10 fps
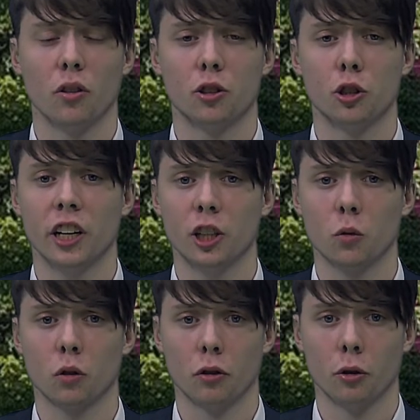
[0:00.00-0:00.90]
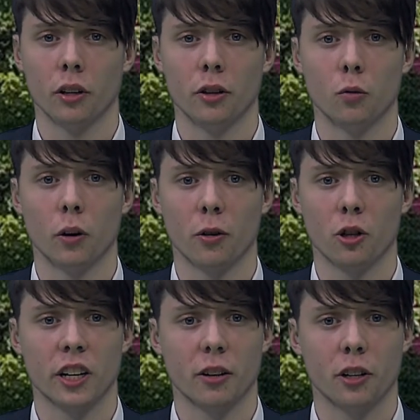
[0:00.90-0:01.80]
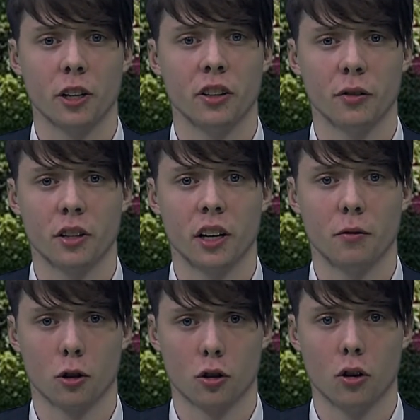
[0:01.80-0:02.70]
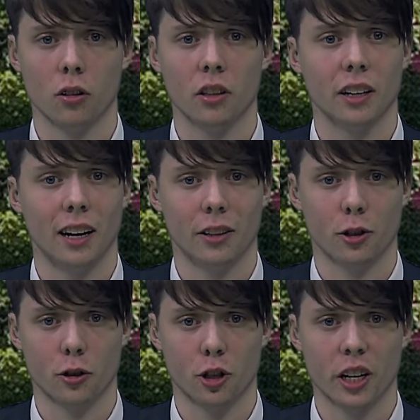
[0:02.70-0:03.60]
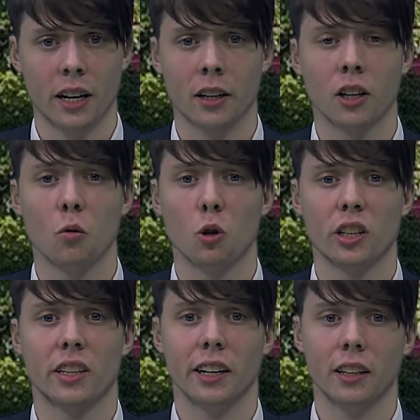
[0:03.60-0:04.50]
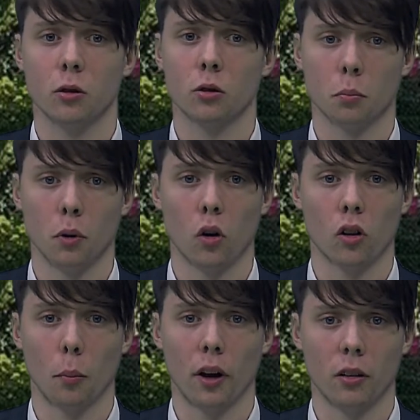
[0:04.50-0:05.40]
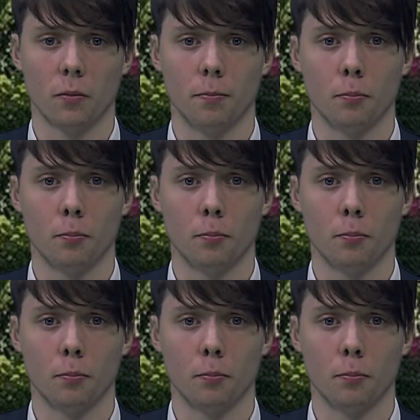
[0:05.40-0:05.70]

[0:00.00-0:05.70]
a judicial review into whether Secretary of State for Scotland, Alistair Jack, was entitled to block the bill.